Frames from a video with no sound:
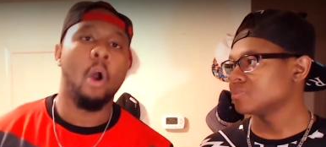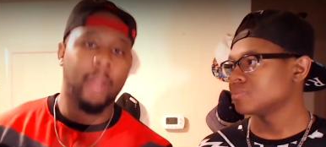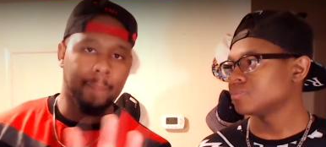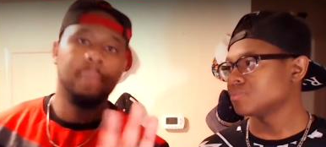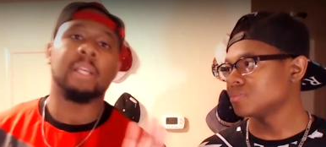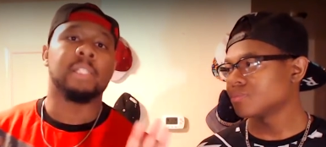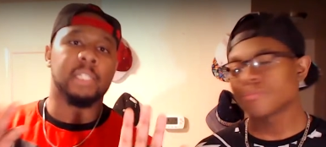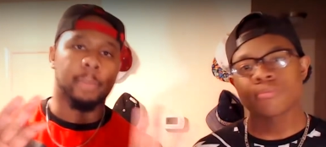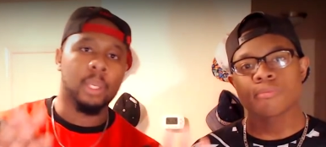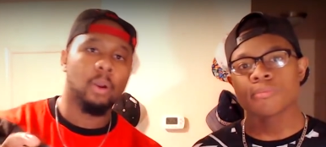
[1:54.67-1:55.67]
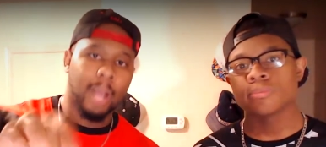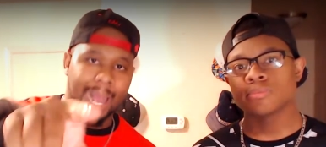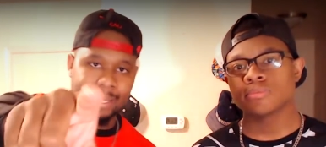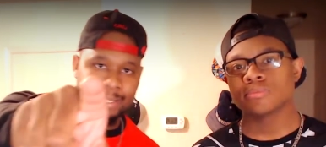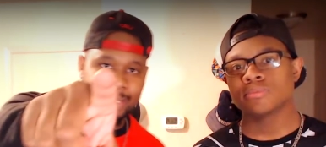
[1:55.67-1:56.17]
Speaker 1: Okay, some of y'all,
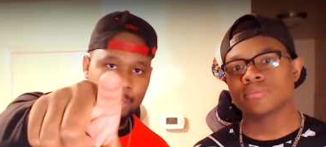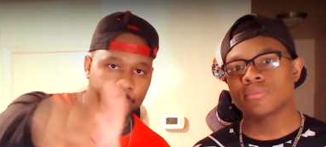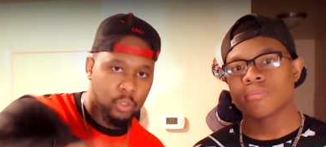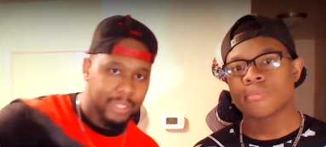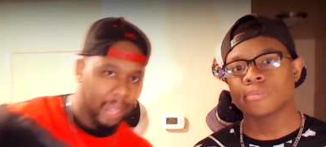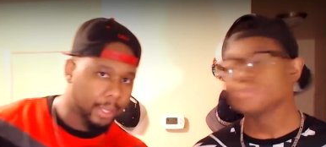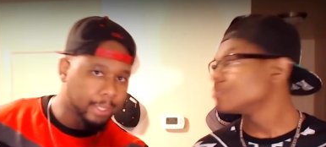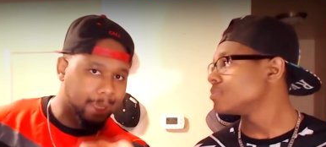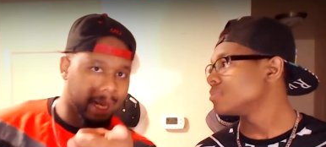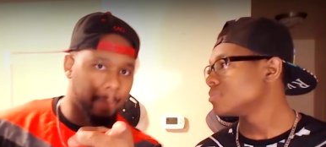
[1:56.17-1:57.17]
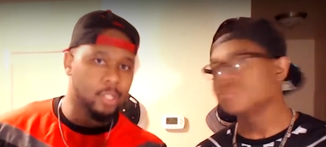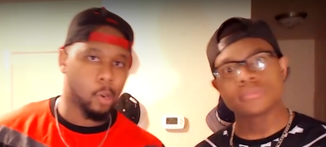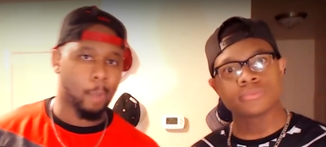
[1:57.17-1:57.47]
I see him. You see how you looking at me? Talk